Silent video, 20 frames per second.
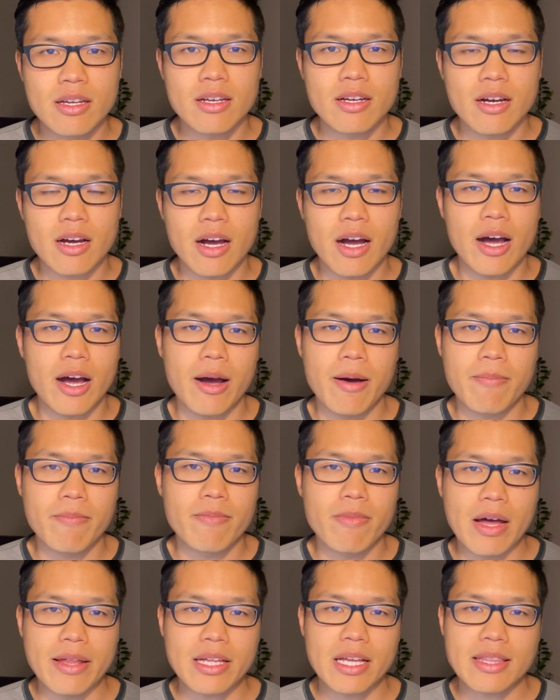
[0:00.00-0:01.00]
I
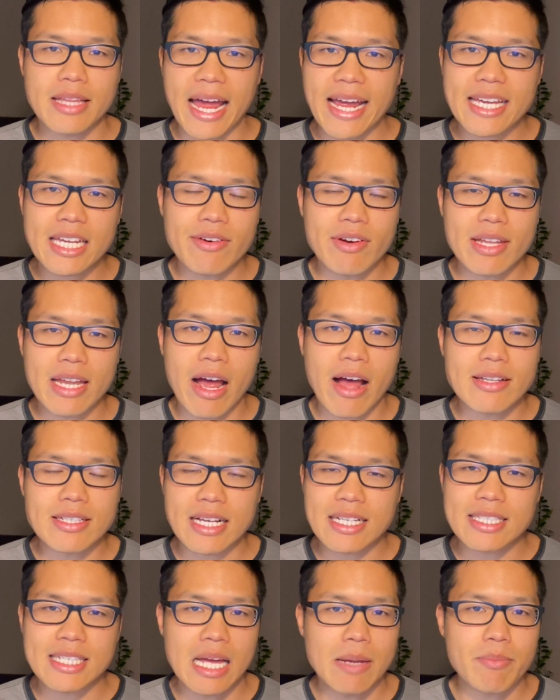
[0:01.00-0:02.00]
think Nike right now is like
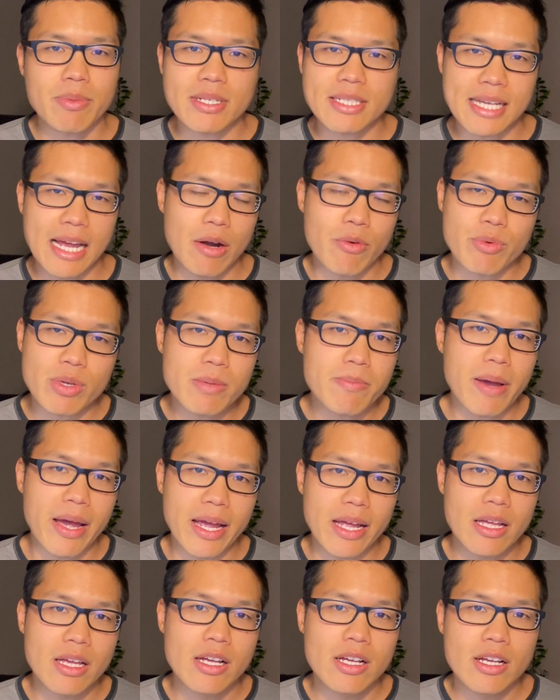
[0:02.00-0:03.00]
10% rebate.
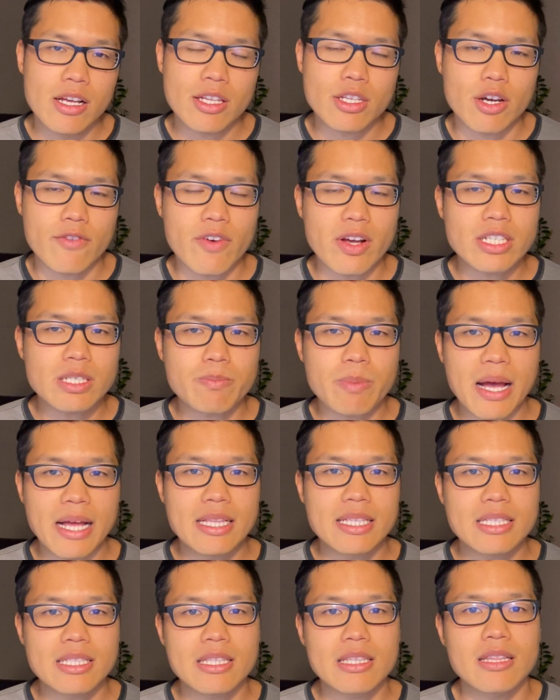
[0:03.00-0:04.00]
So if I spent
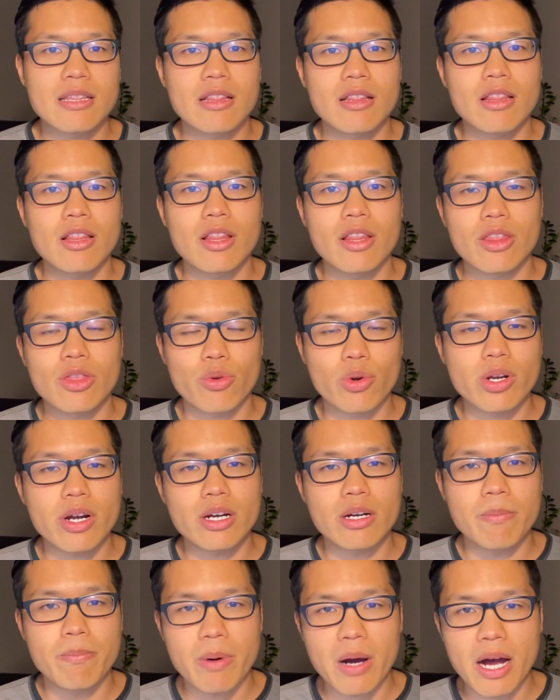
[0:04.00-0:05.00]

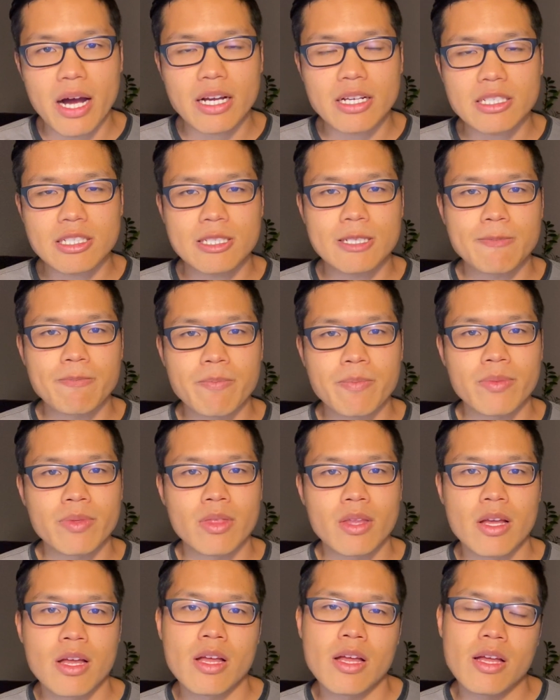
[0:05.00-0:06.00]
$300,
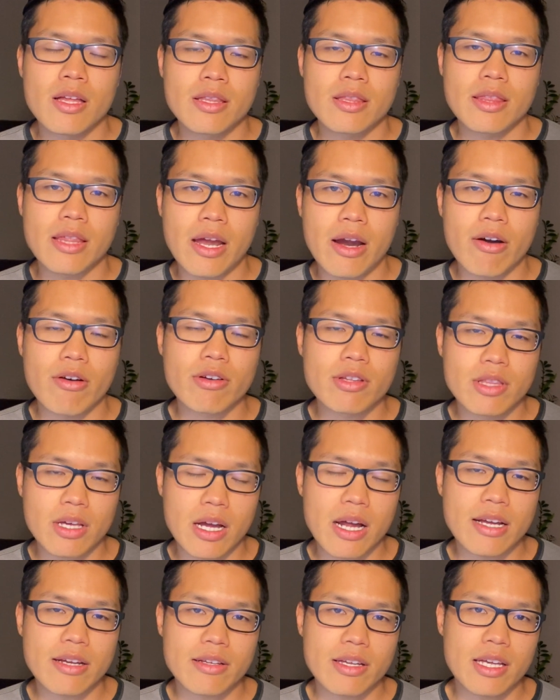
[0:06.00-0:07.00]
they're
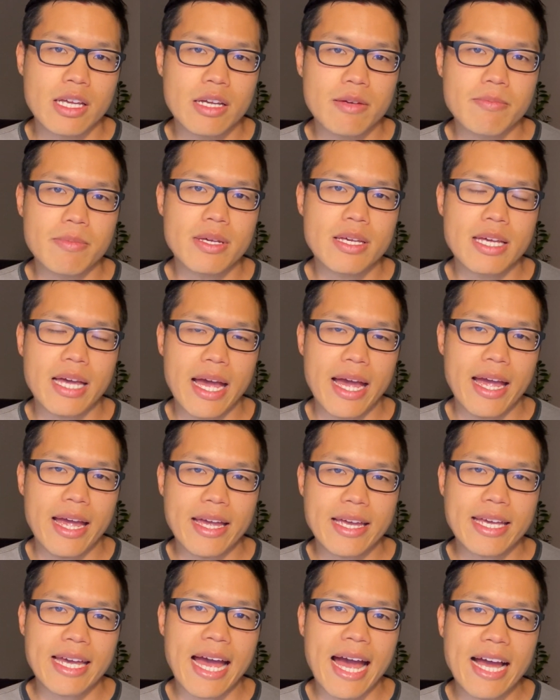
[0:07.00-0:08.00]
going to give me a
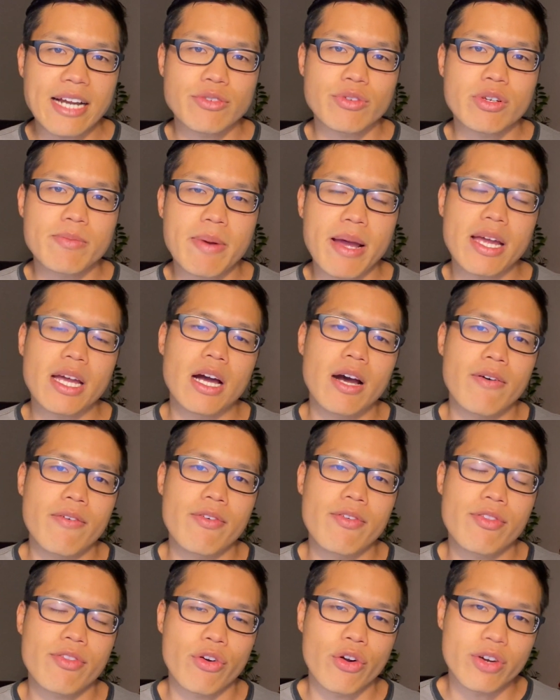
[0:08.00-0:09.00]
cash rebate of
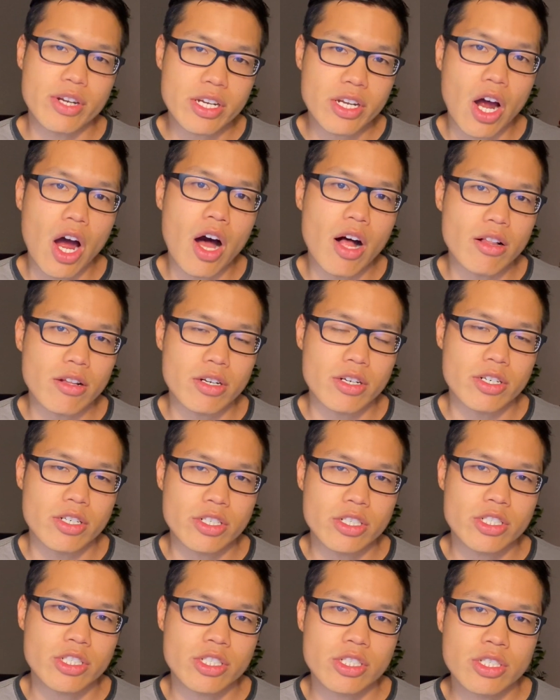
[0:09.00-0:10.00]

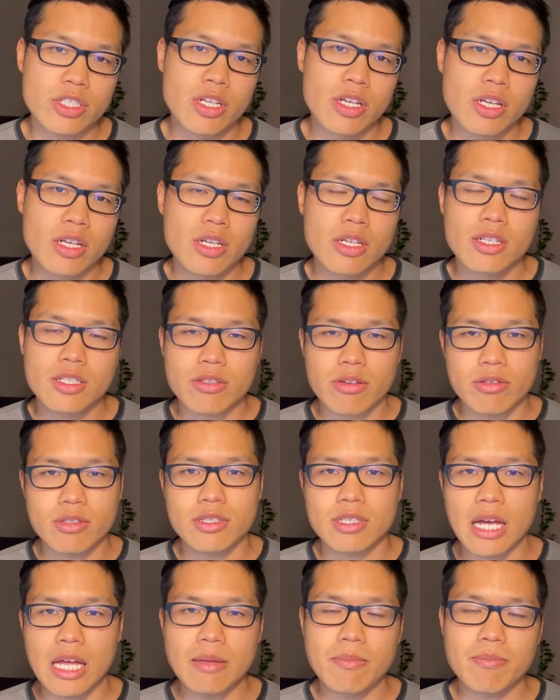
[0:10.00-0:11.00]
$30. So
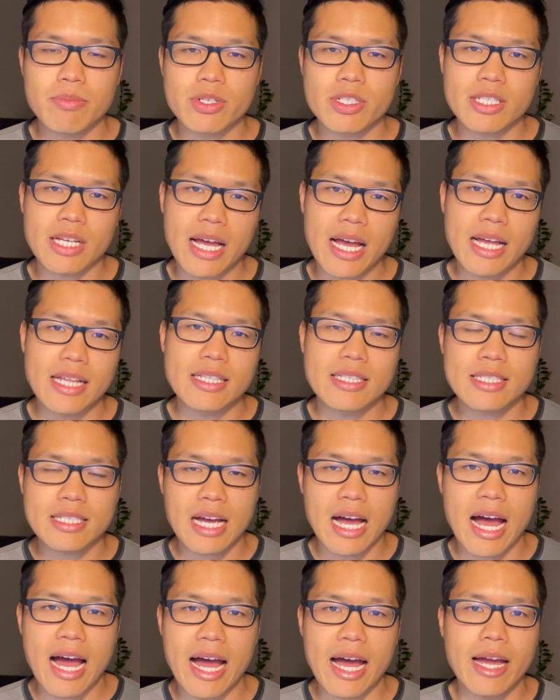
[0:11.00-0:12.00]
10%
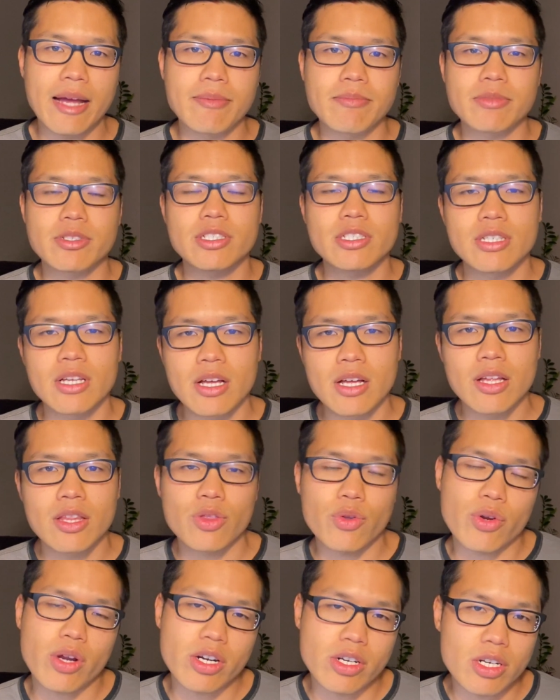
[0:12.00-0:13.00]
times
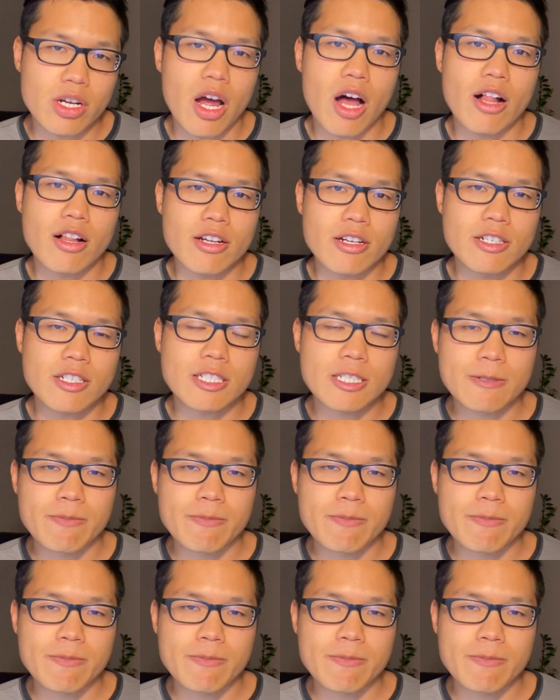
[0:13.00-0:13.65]
$300